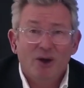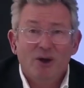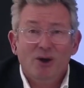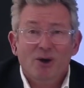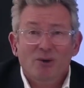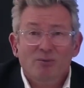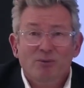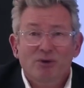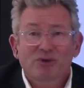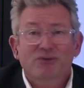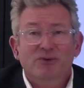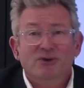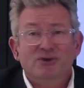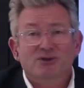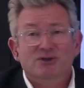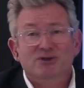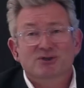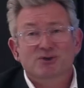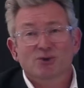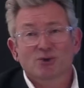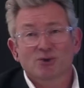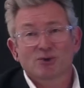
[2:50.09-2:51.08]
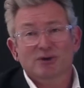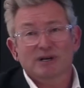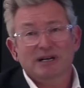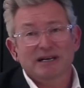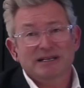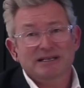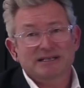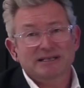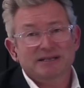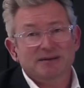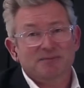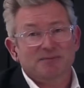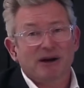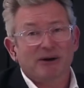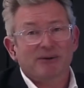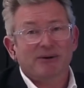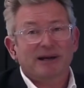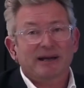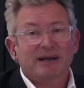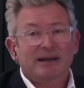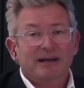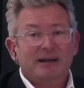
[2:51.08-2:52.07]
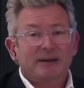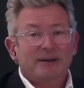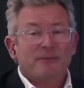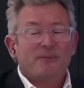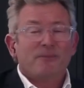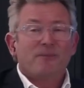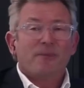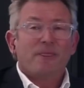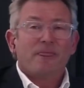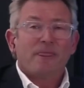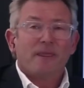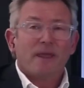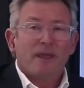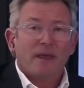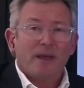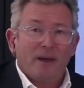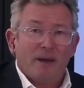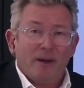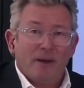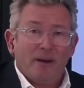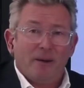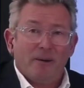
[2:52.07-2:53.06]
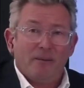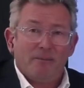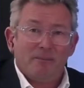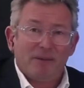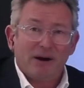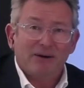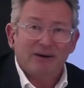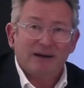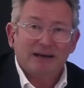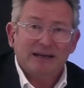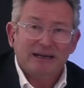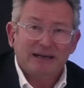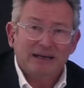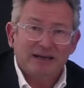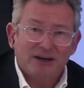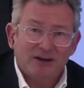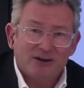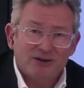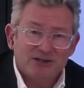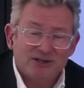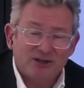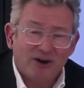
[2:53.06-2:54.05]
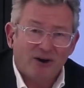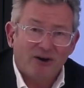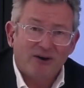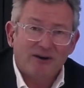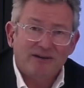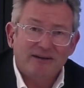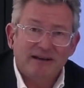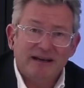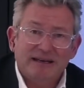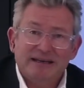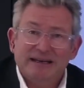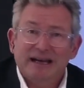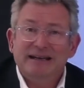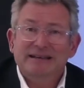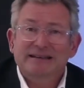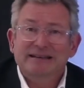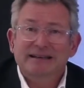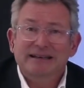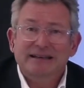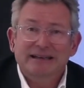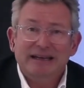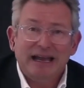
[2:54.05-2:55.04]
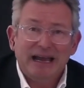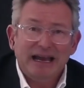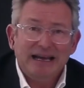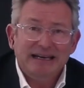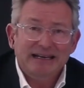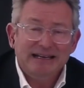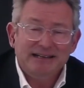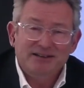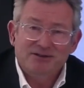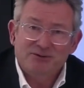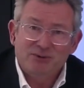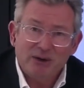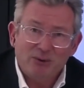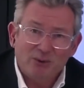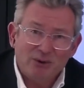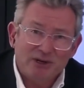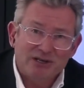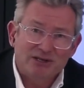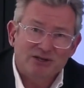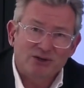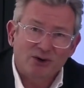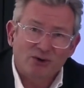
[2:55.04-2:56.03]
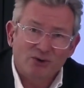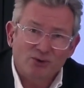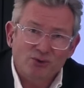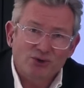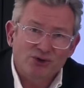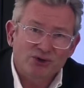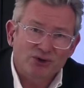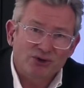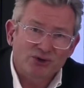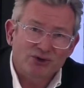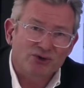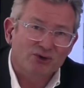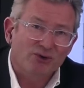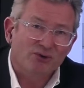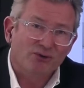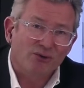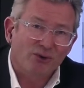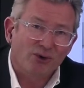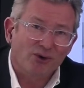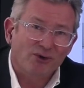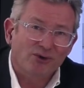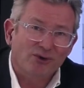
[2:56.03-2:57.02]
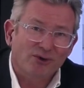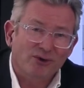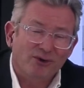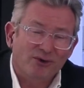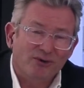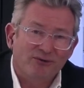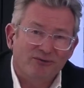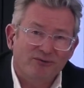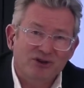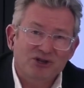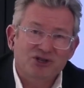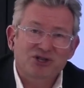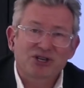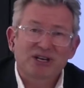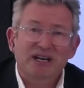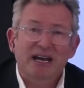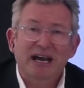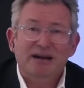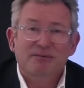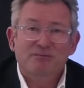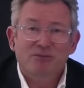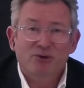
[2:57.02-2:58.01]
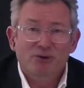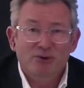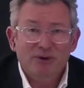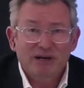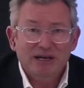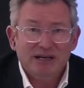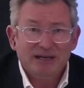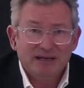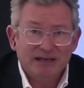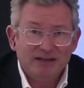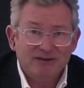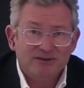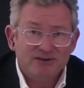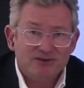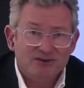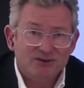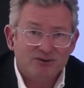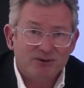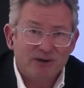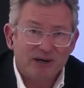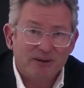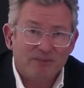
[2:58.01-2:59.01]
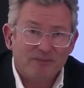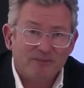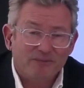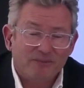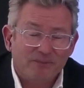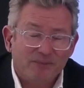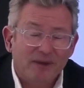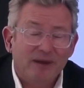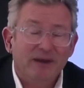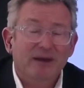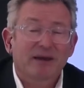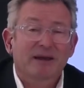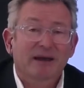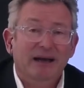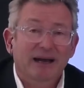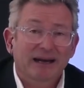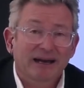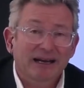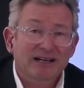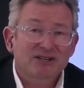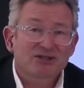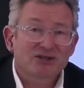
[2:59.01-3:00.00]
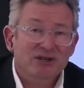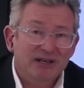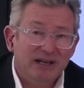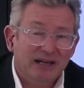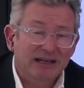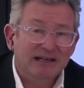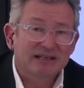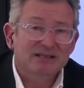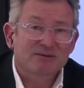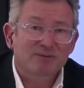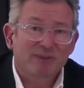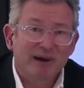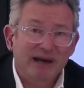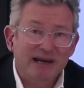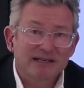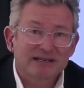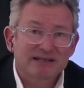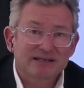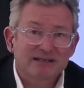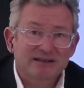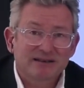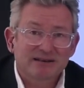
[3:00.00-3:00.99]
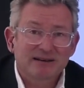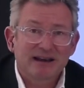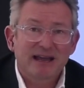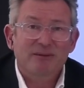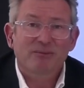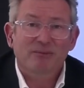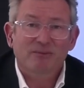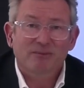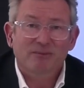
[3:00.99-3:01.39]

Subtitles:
But first, who is MARELEC? MARELEC started in 1983 with solutions for the fishing and marine industry. And actually that explains the name.